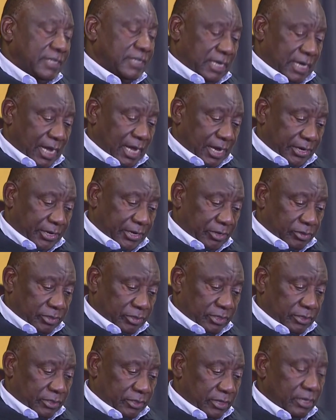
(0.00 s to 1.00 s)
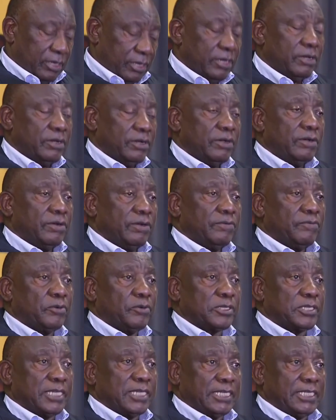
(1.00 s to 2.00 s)
scenarios
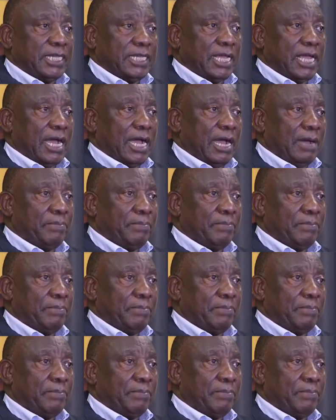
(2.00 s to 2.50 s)
for setting